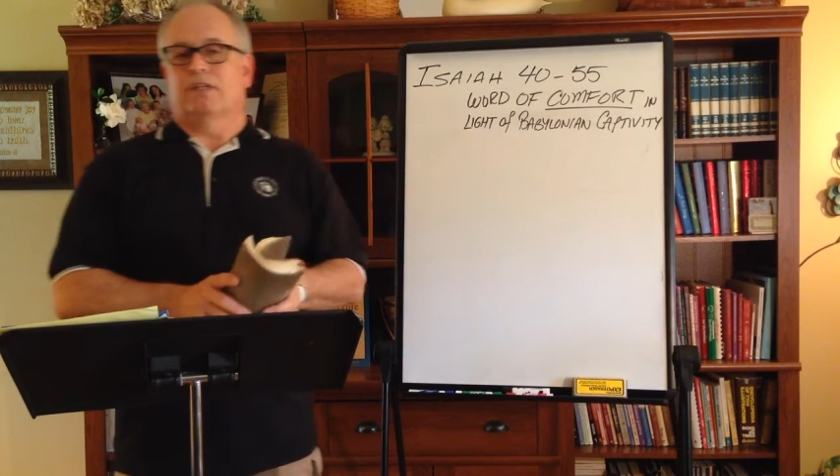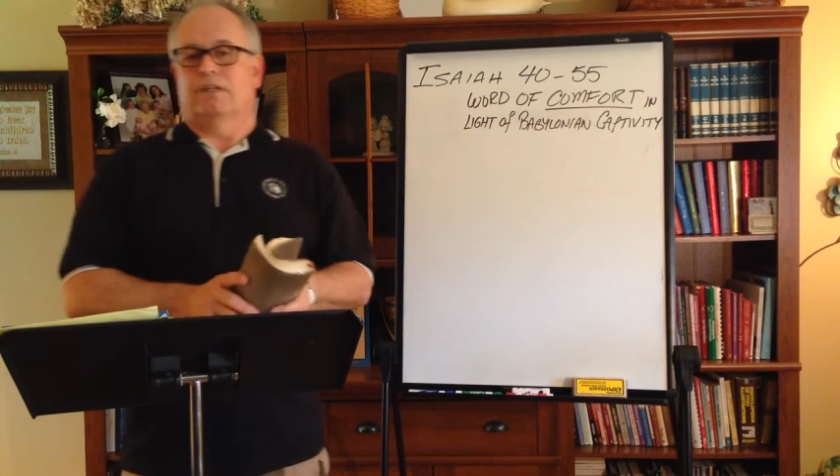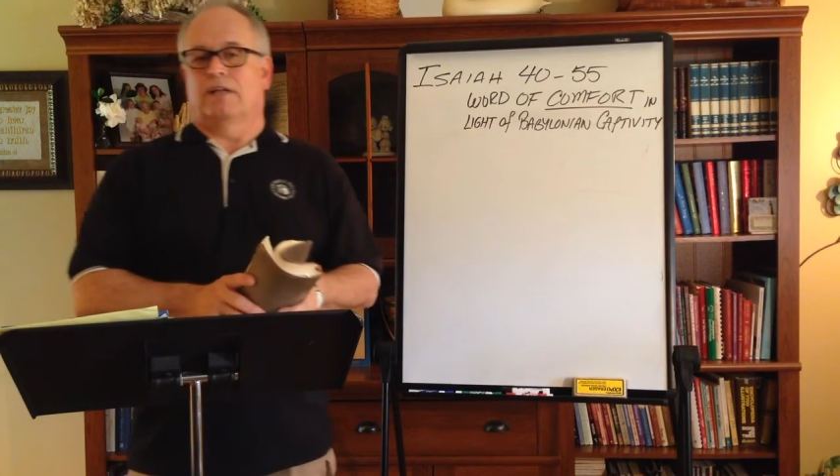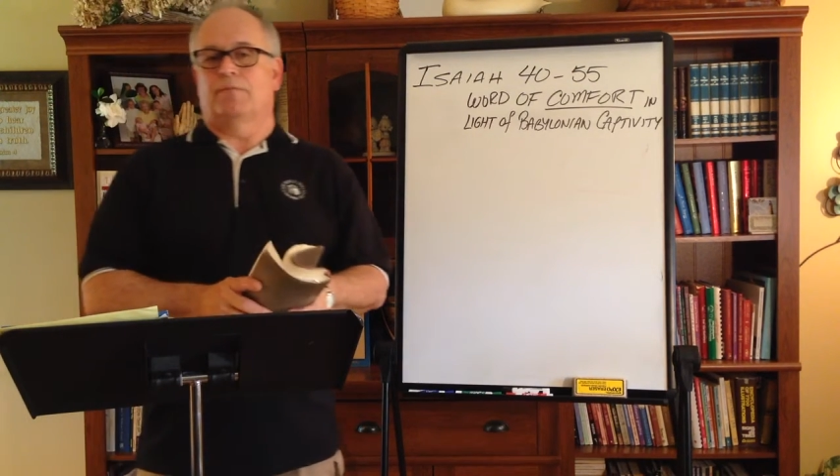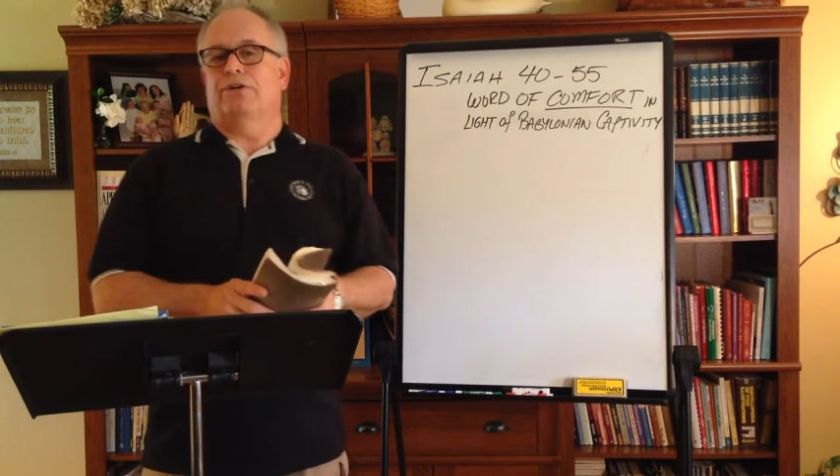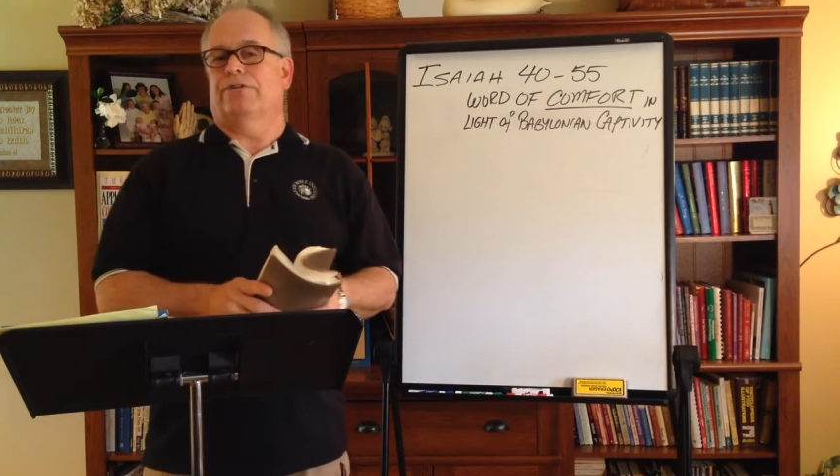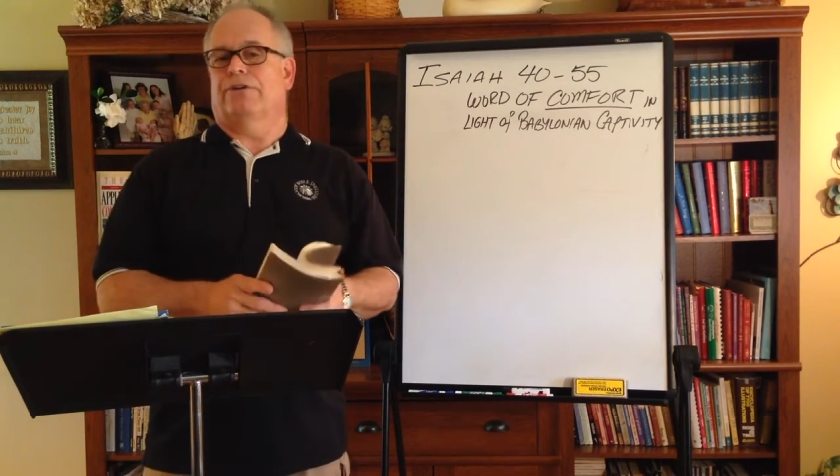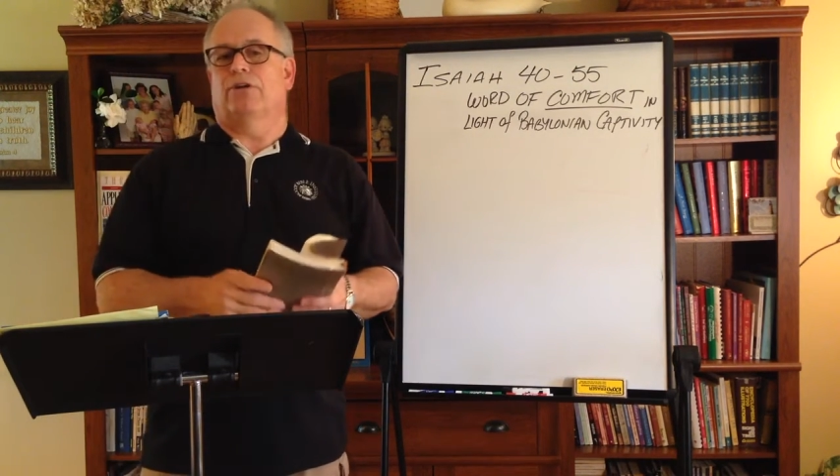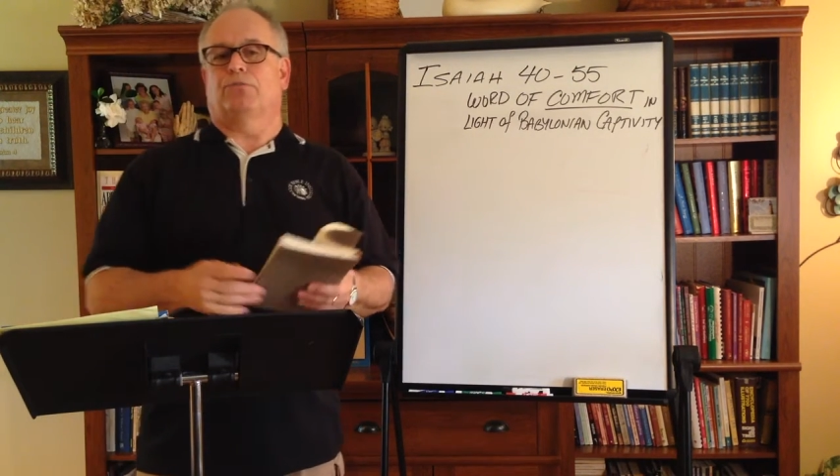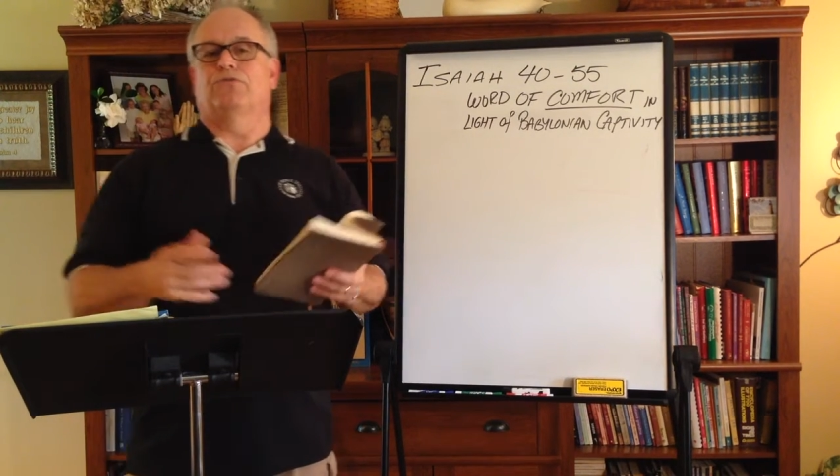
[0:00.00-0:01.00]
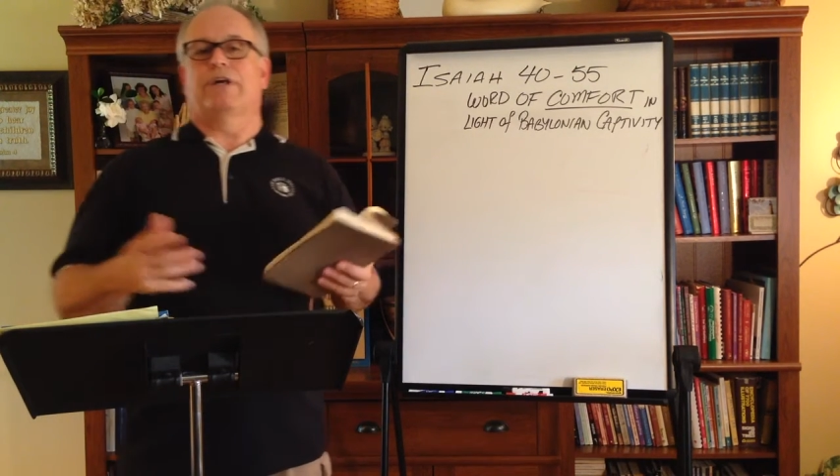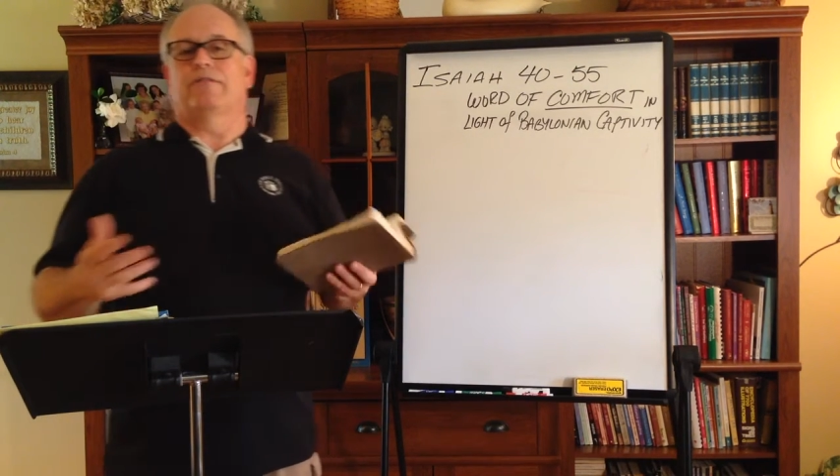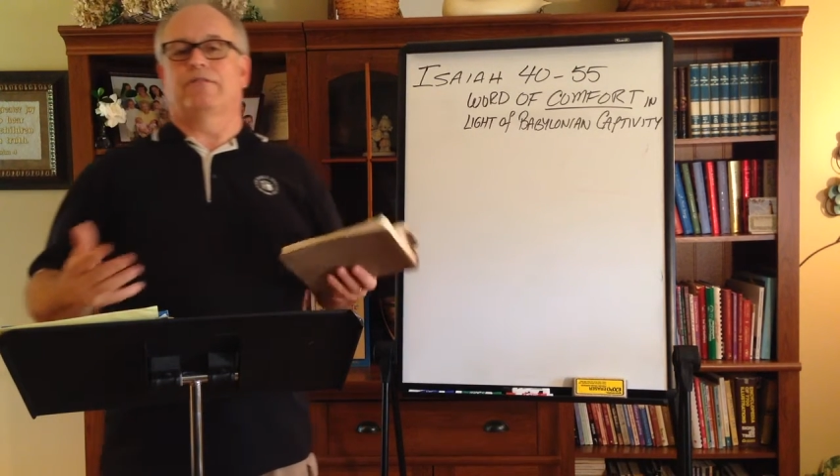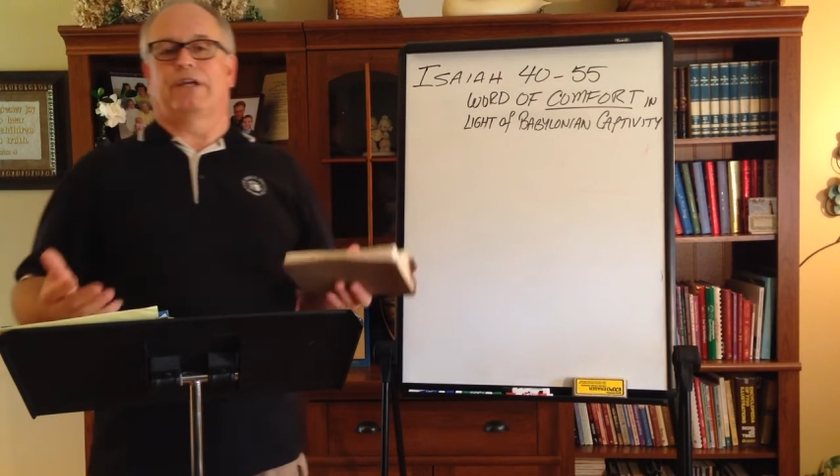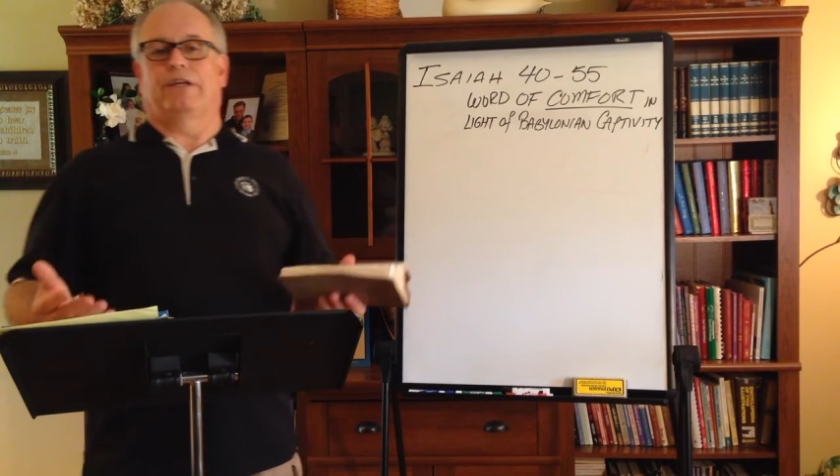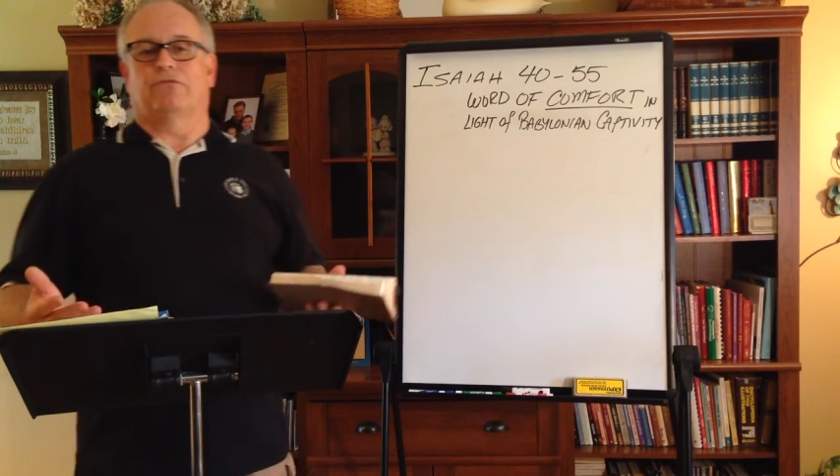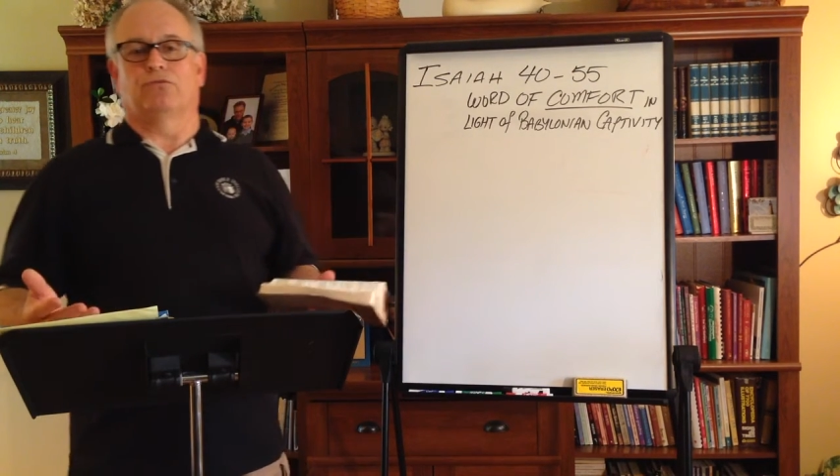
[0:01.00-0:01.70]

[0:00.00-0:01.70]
and I'm here to help you navigate